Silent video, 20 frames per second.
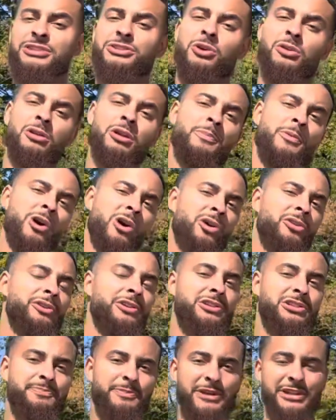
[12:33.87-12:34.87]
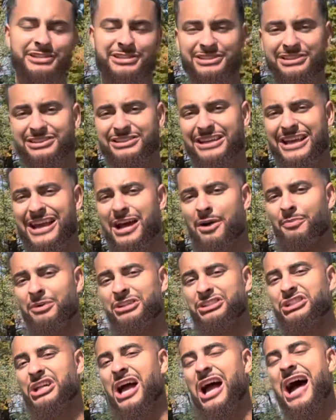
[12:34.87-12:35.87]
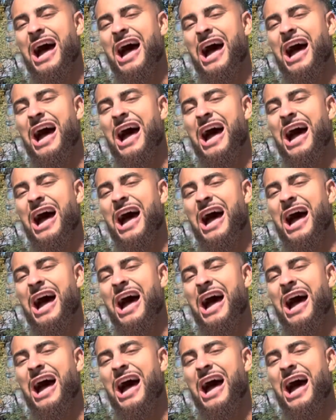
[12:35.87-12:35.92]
total up all the expenses to see how much